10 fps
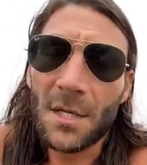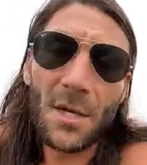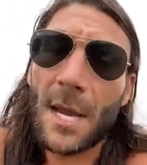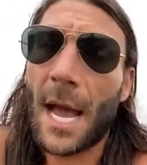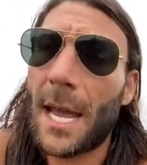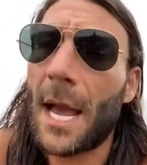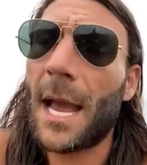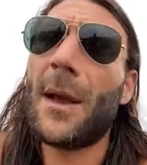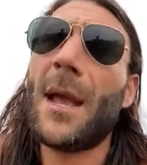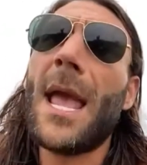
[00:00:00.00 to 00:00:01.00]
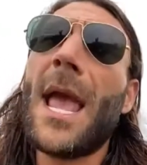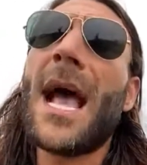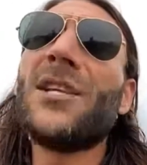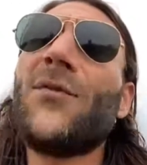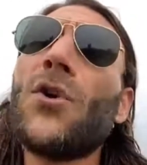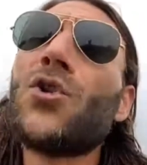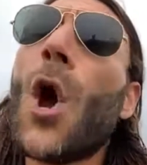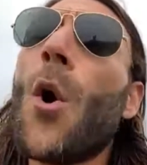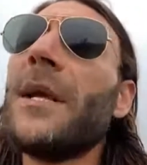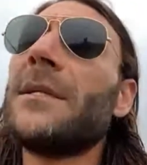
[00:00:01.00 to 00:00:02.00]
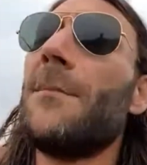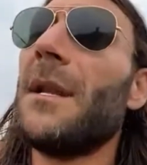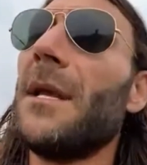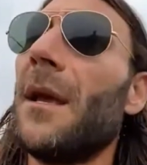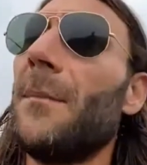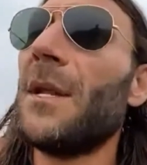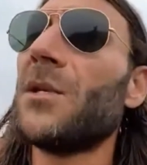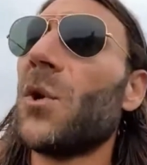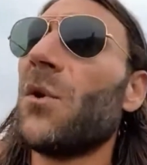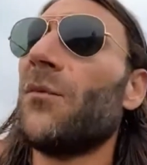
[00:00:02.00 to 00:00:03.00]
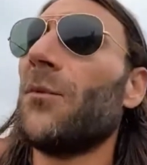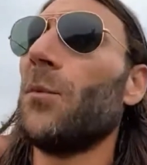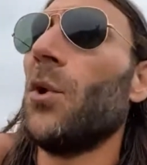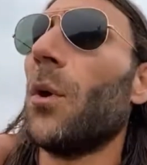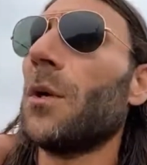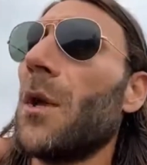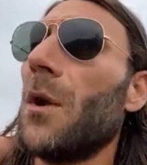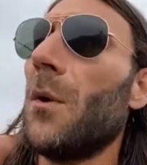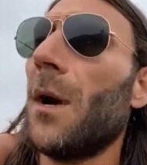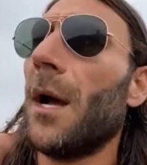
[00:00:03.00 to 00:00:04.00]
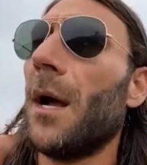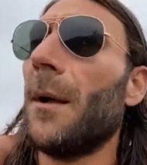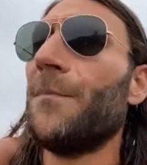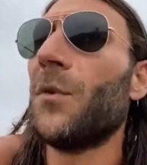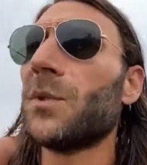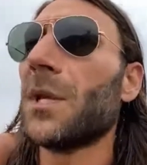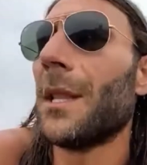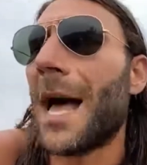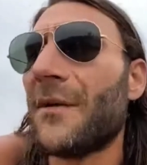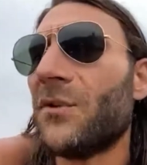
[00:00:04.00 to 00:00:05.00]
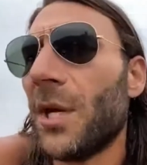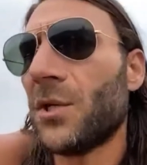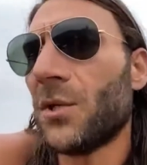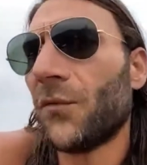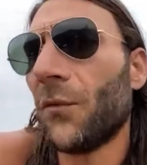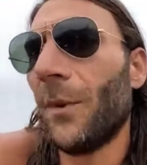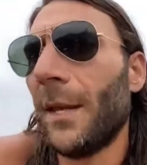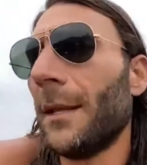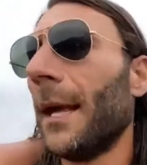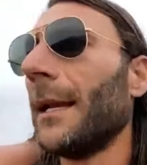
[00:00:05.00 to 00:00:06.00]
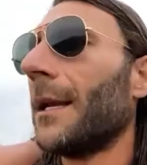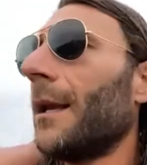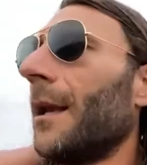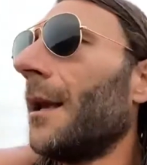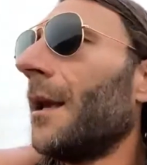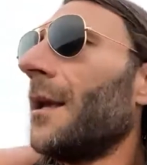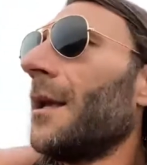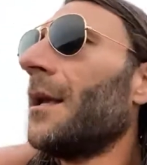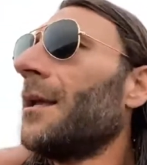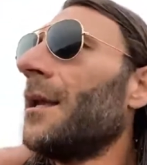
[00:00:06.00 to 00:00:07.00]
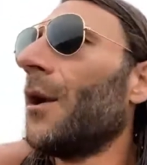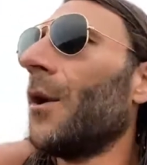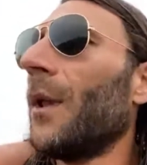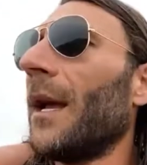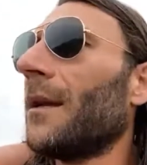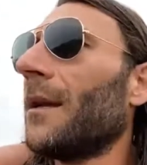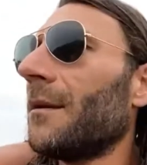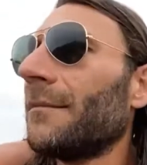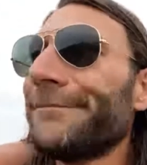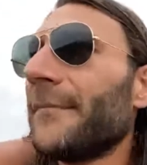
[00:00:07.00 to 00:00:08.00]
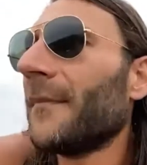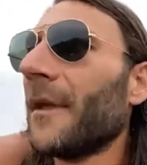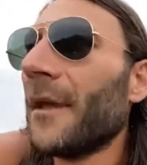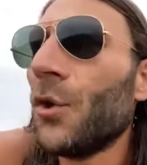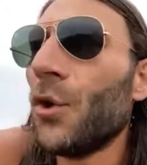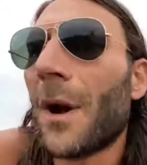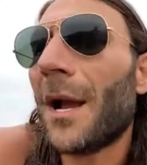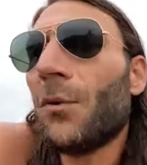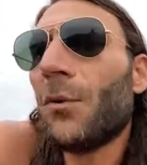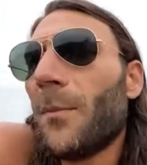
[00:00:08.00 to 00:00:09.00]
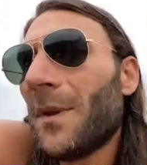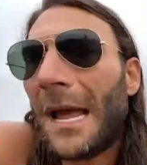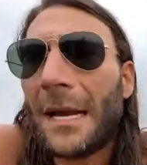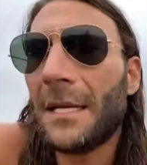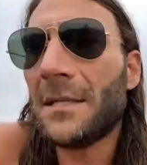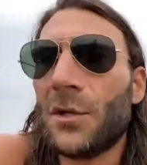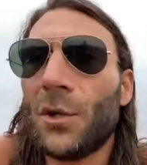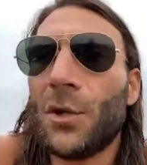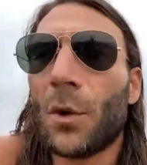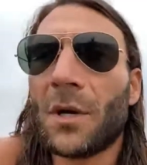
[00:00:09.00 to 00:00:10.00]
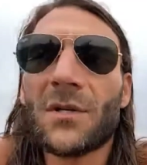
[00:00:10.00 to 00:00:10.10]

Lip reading: So yeah, as far as going to Minnesota from New York, though, there was a lot of changes for me. Like, you know, like New York, I grew up in the 90s in New York.